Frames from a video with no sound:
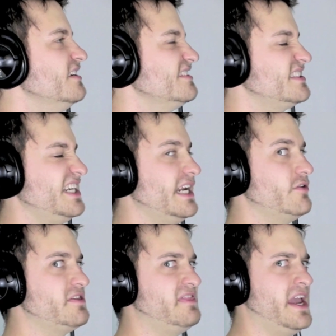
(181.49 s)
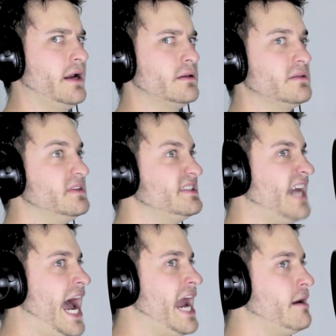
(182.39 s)
seeing everything, the
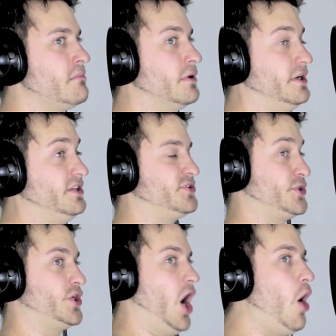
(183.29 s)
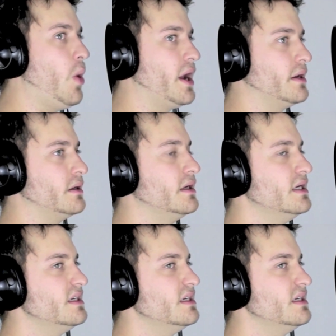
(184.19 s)
time is going,